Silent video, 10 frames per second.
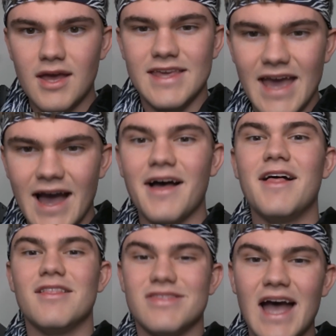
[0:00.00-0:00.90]
Yeah,
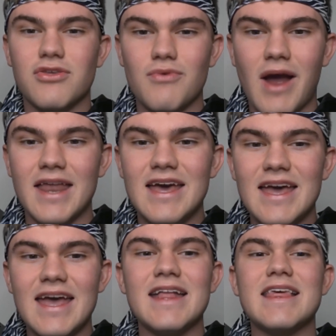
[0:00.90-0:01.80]
that's right.
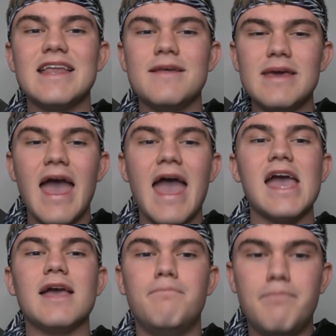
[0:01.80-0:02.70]
It's gonna be
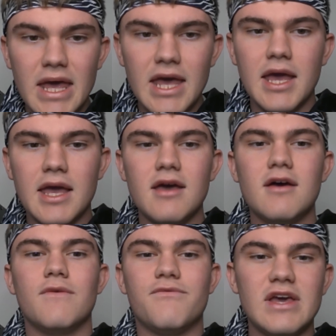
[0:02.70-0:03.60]
a big
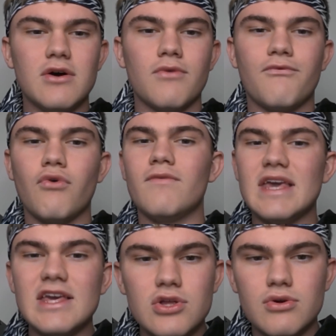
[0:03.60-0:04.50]
field full of
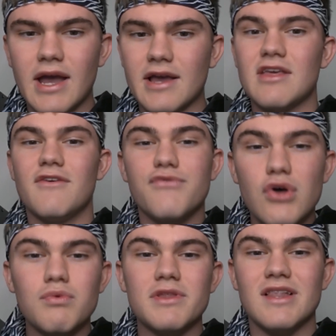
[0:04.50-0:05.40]
Easter eggs
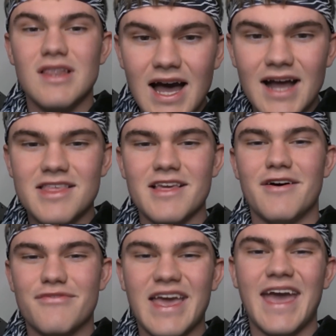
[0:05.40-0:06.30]
filled with lots
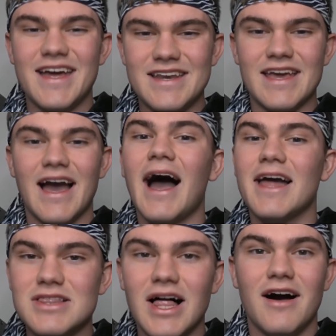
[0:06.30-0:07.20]
of candy. I
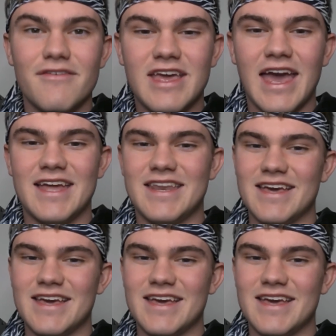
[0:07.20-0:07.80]
love candy.